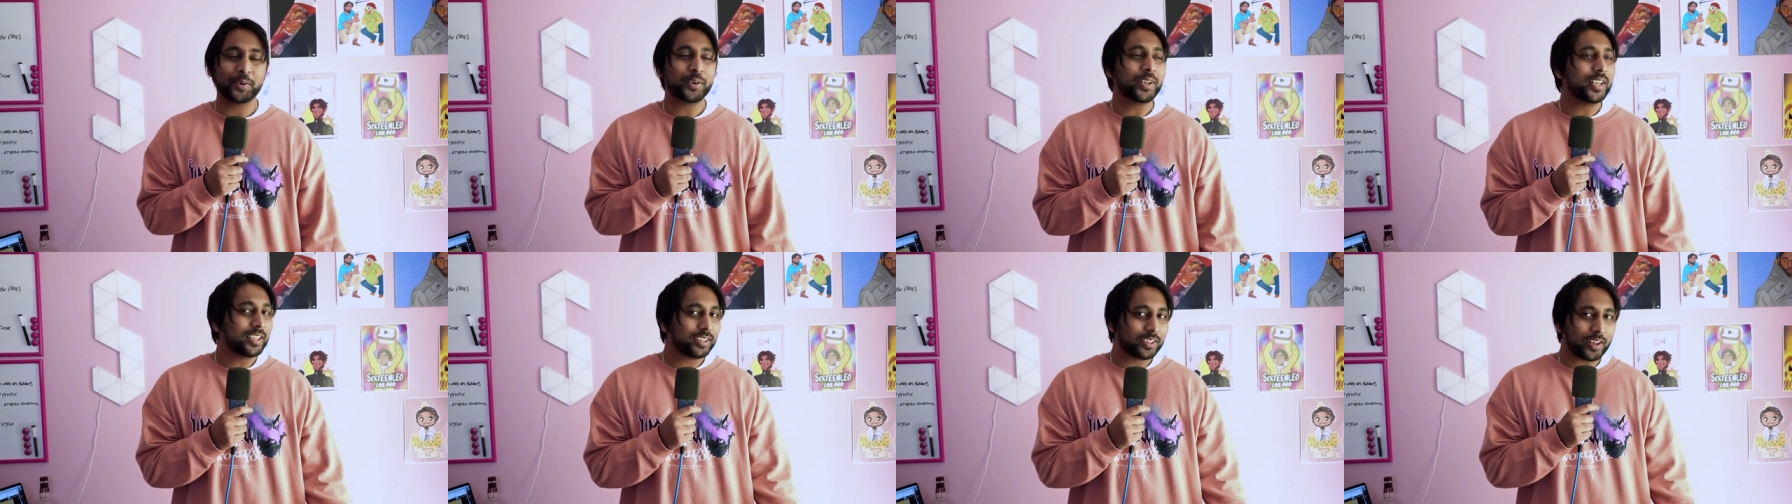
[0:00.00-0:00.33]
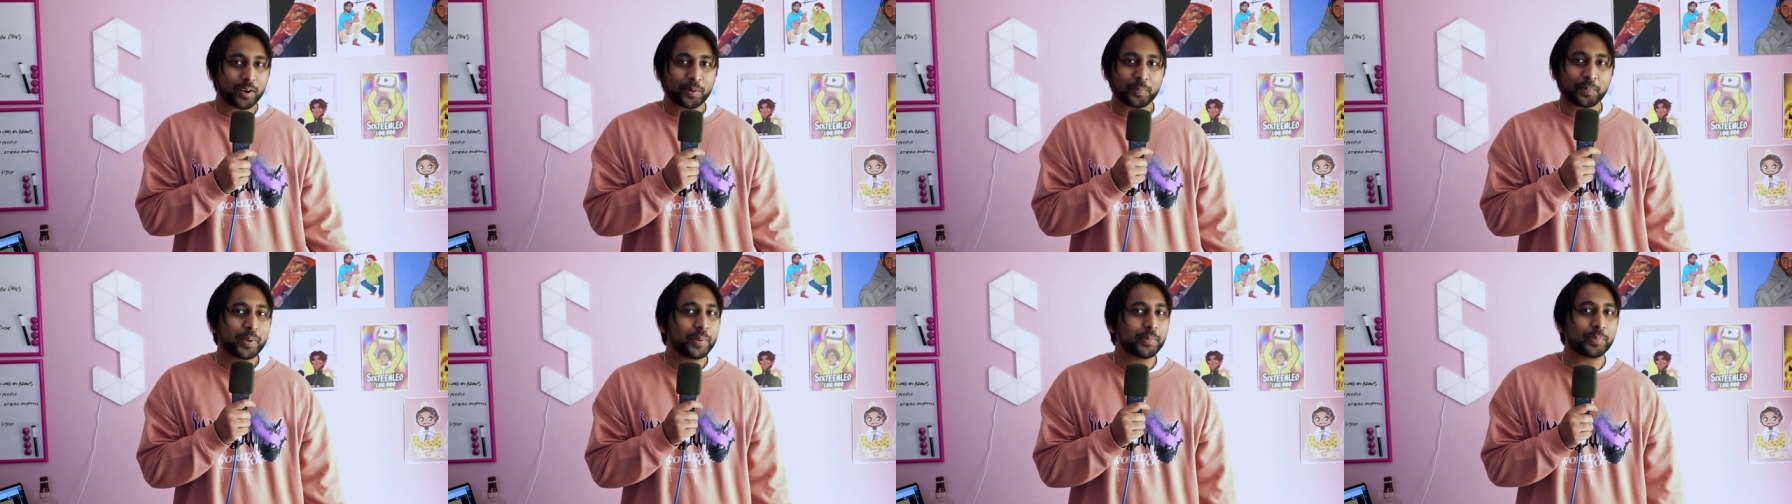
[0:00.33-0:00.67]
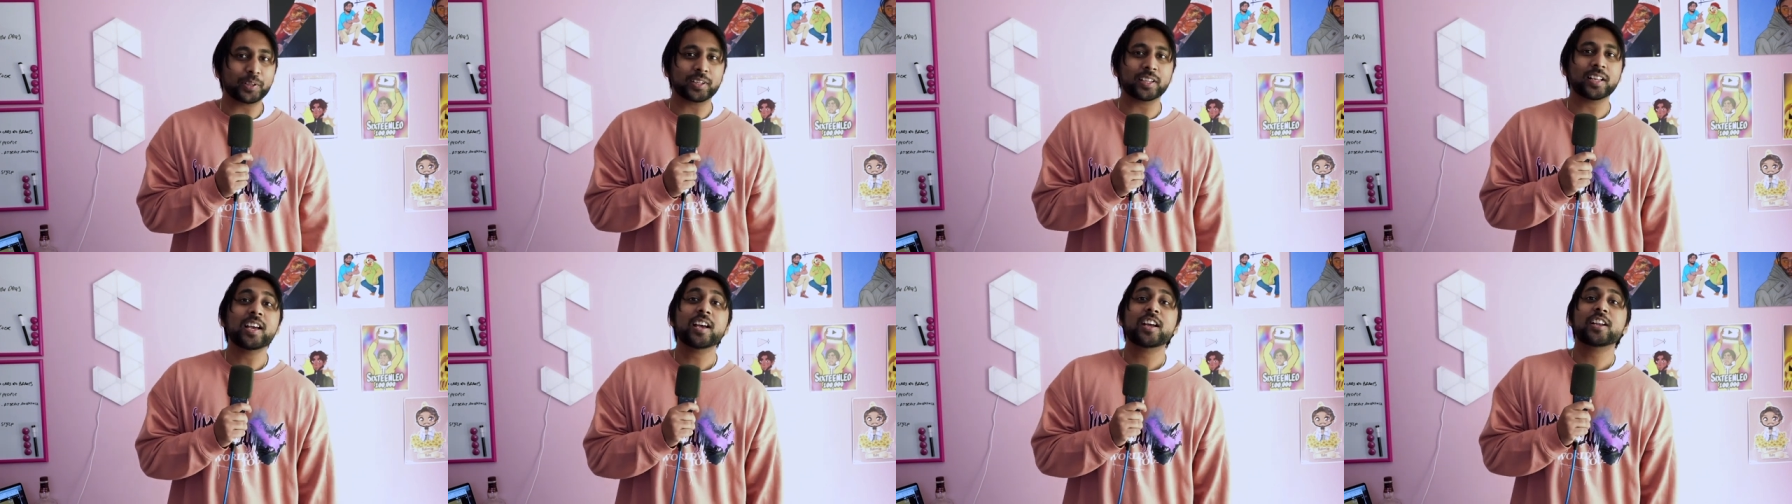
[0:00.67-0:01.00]
A lot of
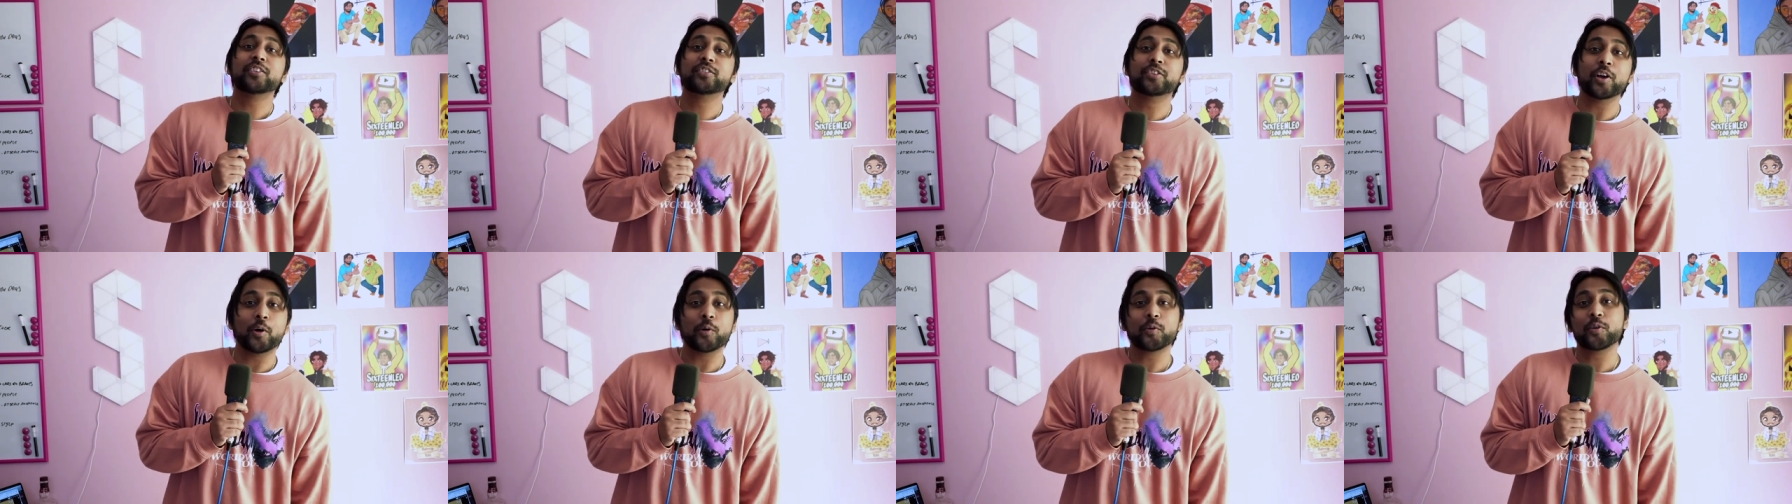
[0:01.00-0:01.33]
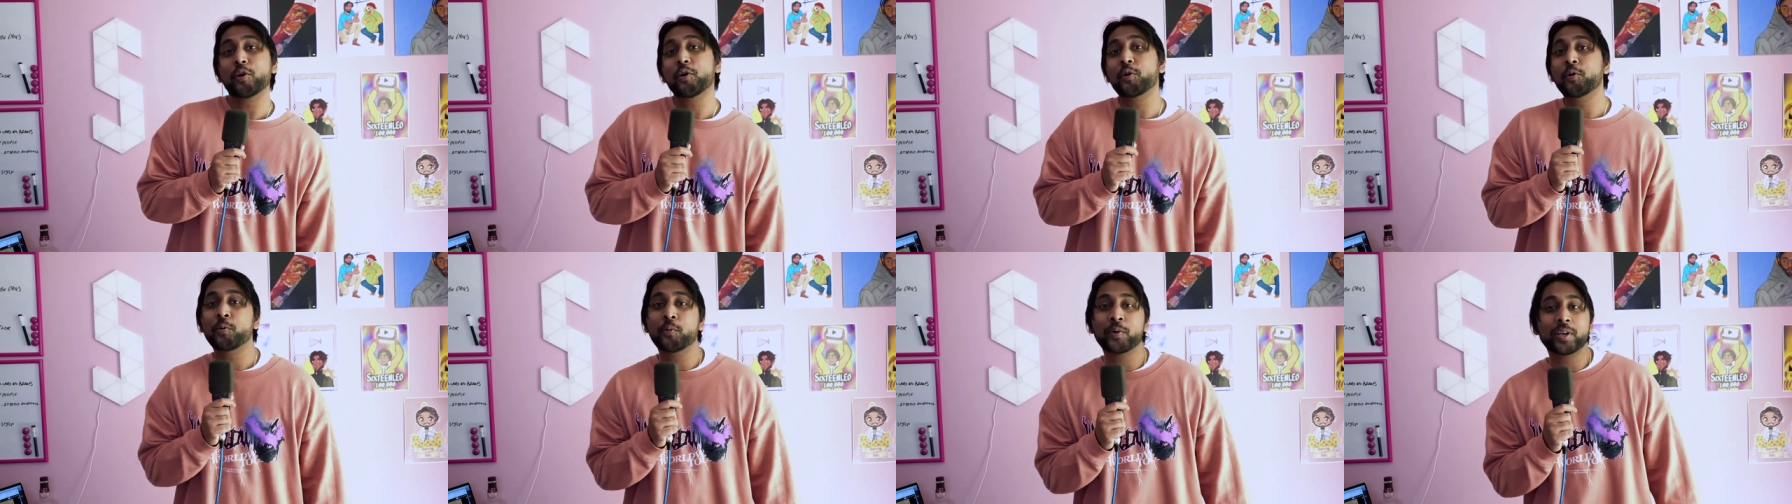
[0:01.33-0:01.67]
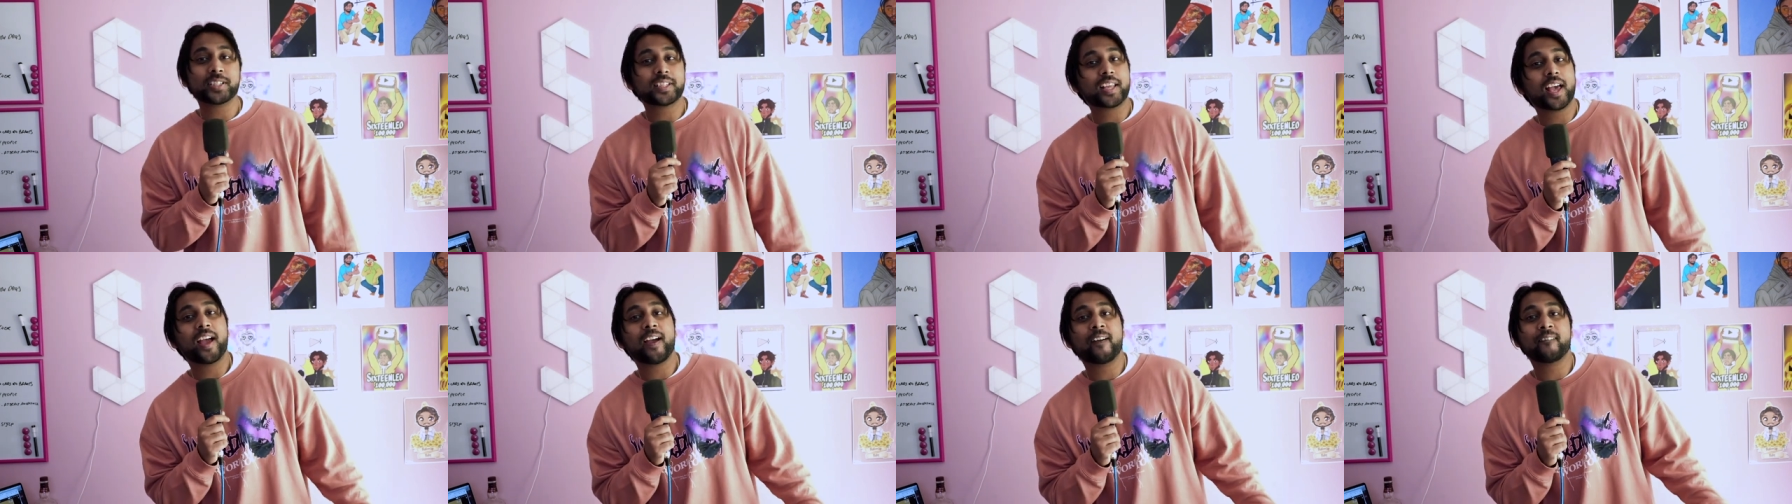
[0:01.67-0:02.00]
people don't
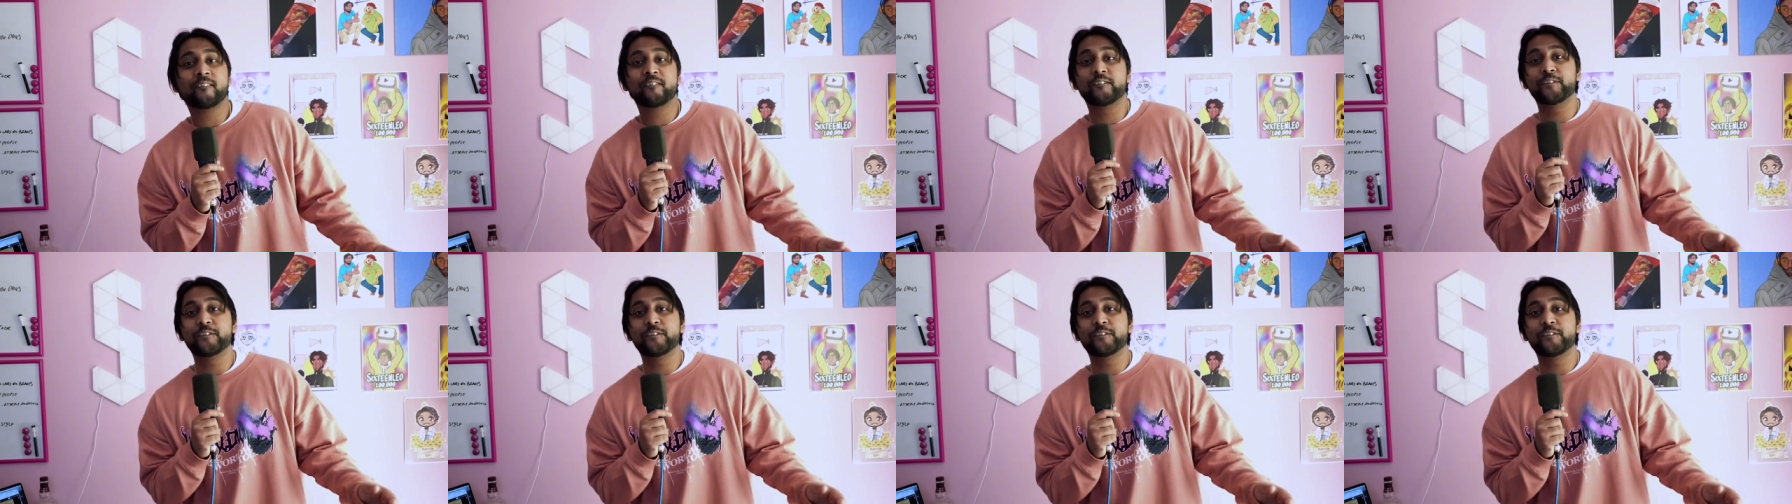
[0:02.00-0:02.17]
always have